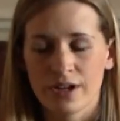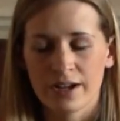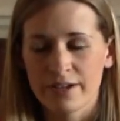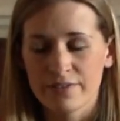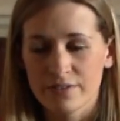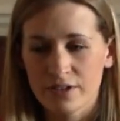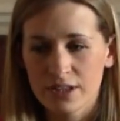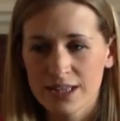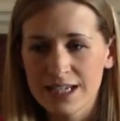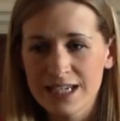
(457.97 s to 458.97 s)
I have
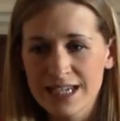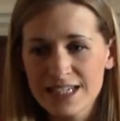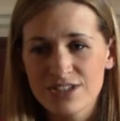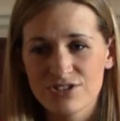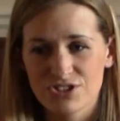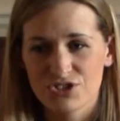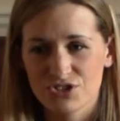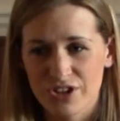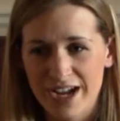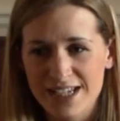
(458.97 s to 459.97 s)
the least
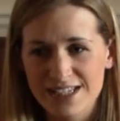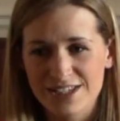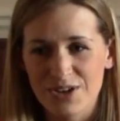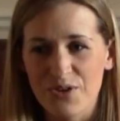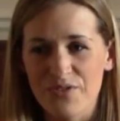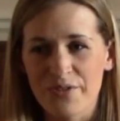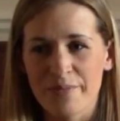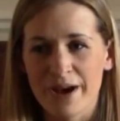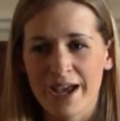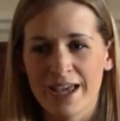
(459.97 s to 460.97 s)
stress over
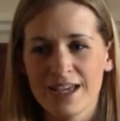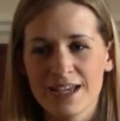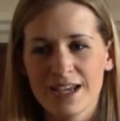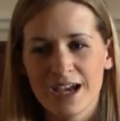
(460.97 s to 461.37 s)
my